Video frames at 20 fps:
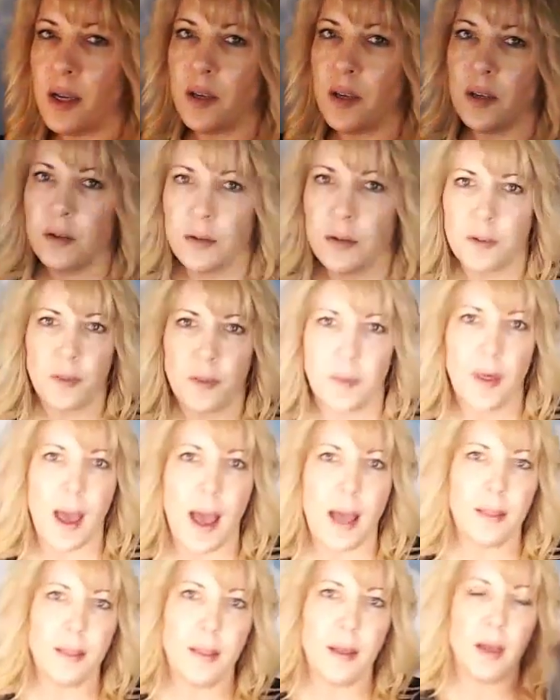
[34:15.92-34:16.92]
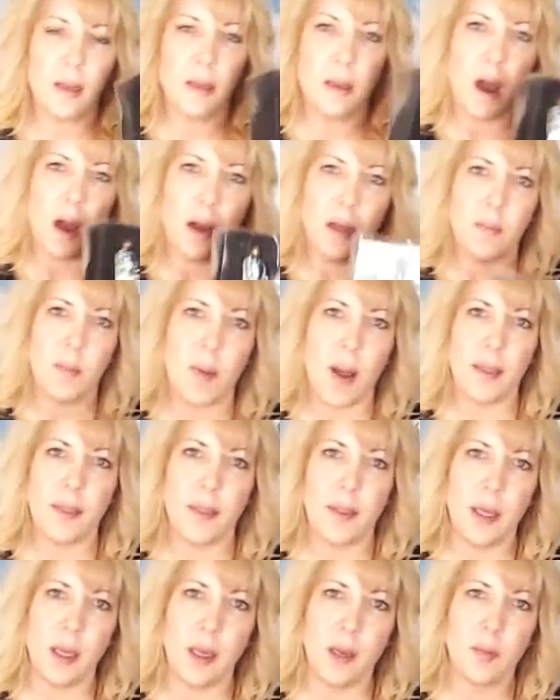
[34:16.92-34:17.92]
used that a lot in my
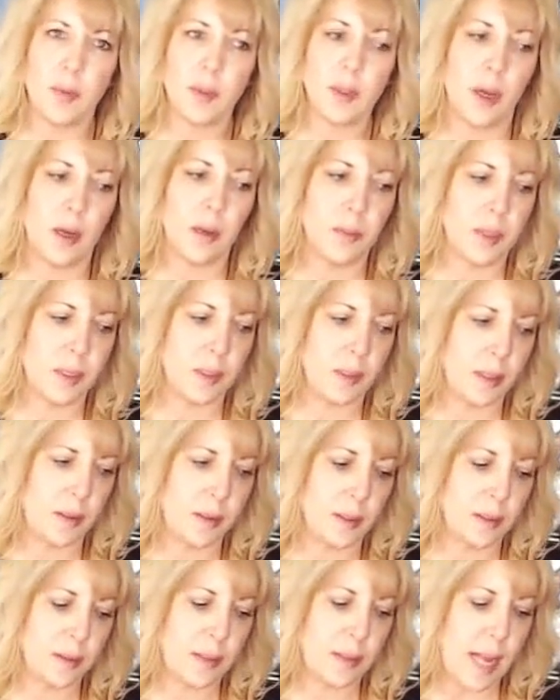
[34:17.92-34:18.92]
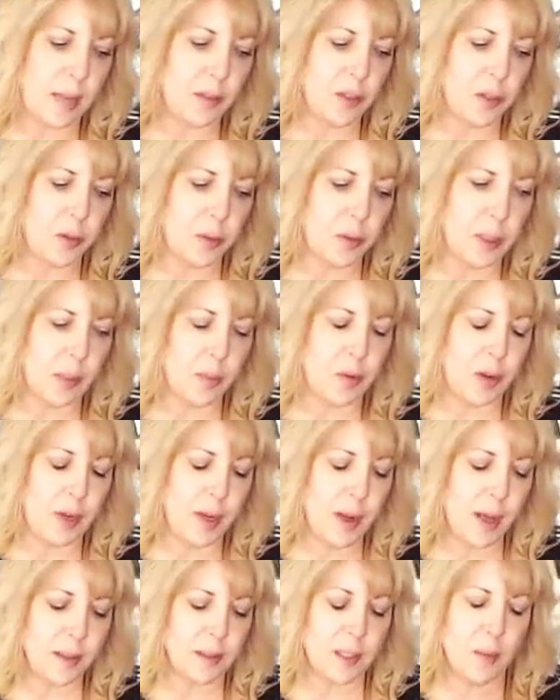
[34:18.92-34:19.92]
themes, um, st the Statue of Liberty.
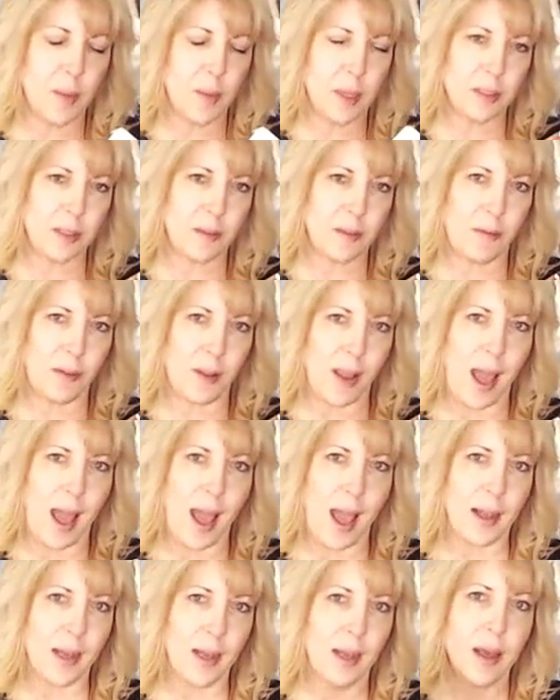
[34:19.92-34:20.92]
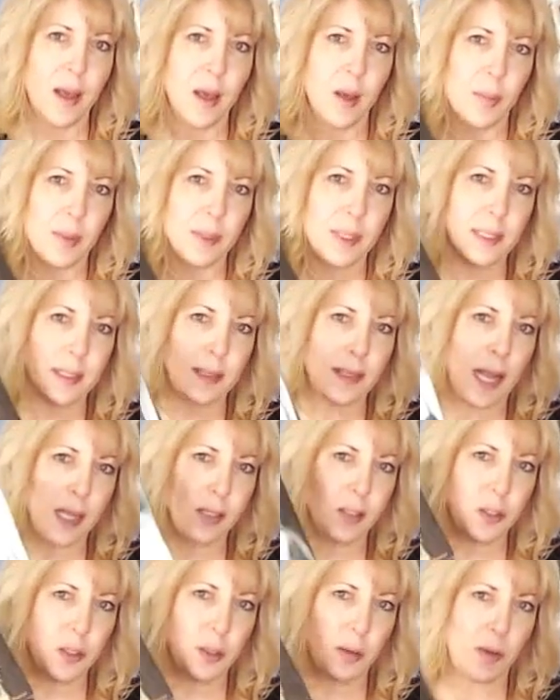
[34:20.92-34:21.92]
Not so much the flag, but the
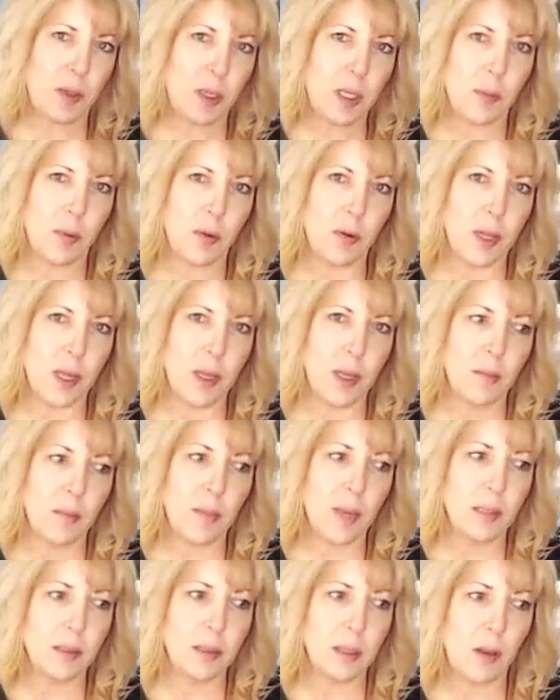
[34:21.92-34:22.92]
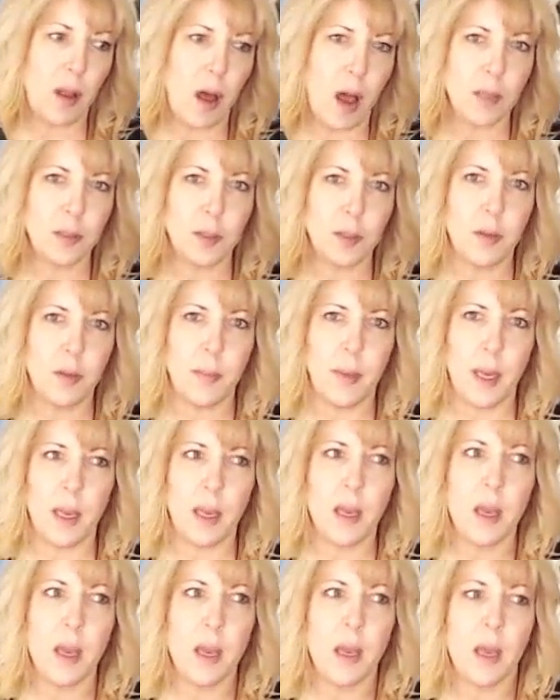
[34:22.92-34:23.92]
Statue of Liberty means a lot to me.
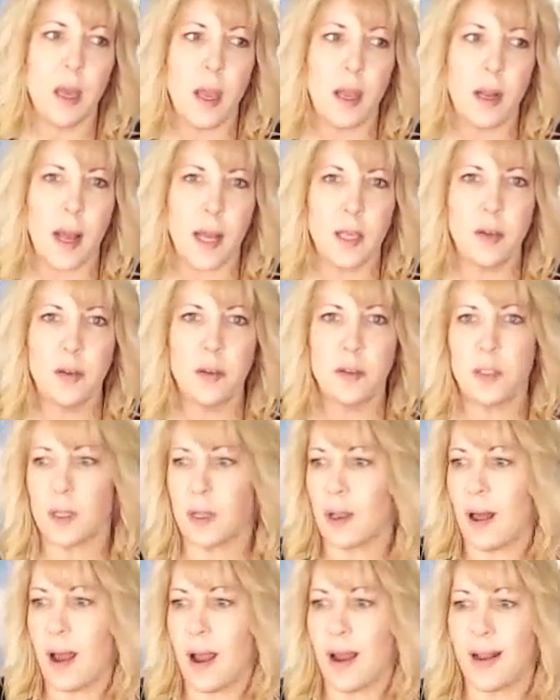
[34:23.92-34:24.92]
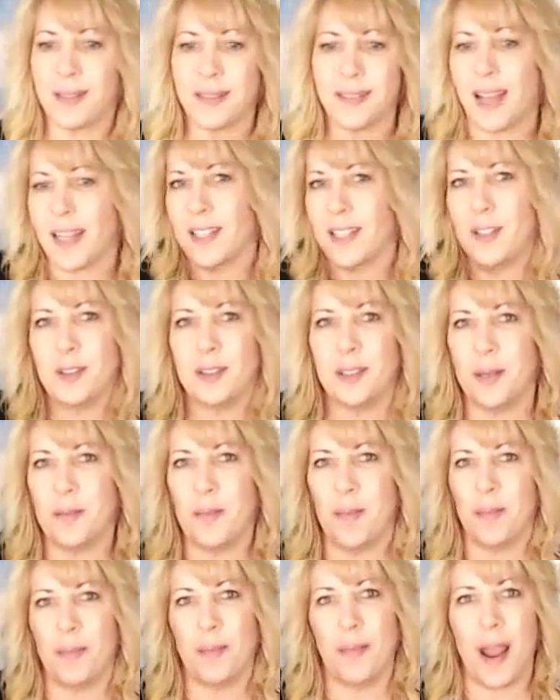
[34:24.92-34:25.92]
And I used it a lot. It's like you see
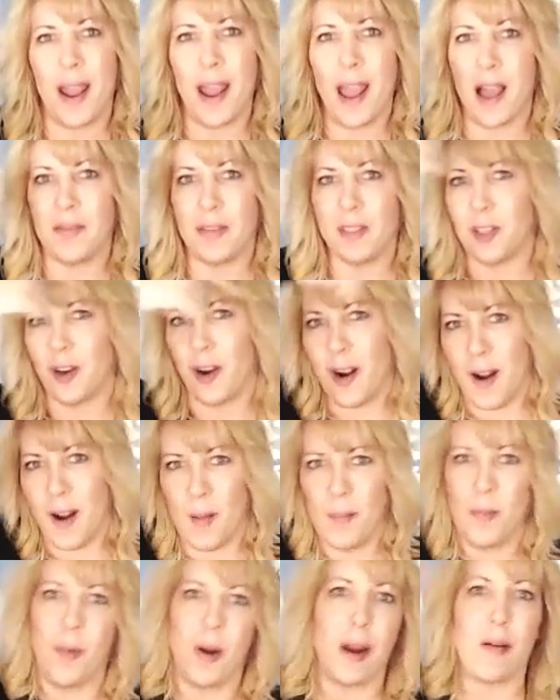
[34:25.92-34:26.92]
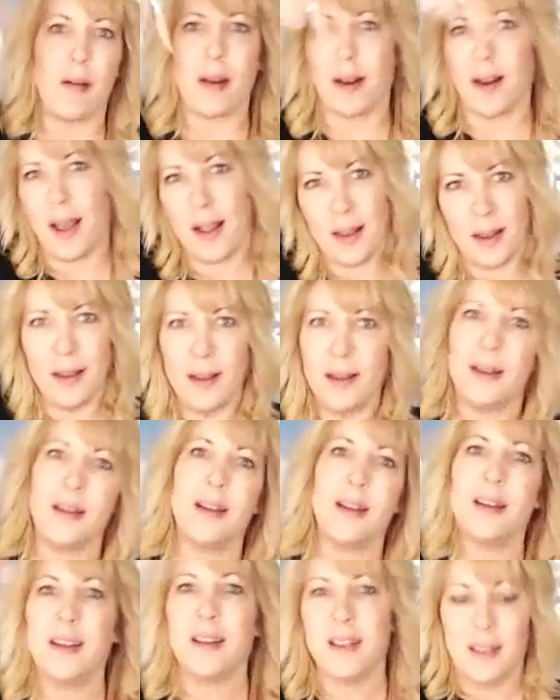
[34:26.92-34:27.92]
my avatar. I'm wearing like a
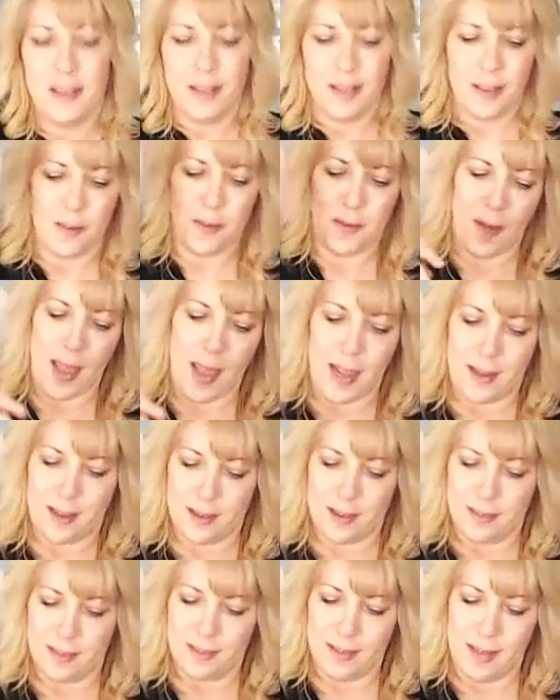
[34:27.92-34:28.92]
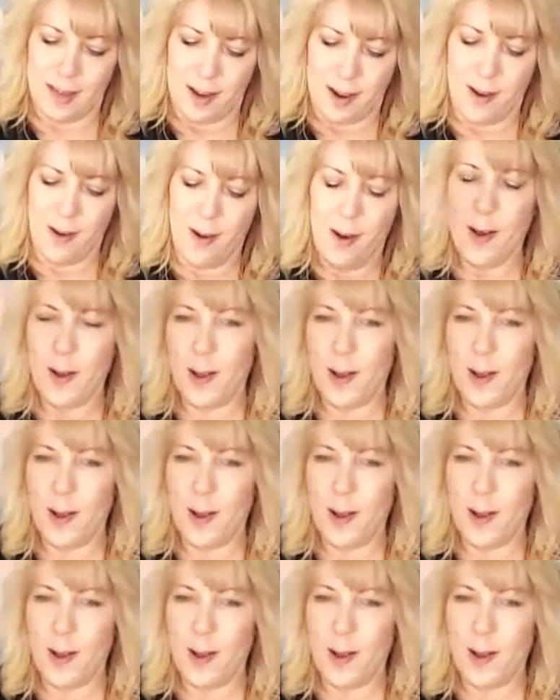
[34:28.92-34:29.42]
the fake you know,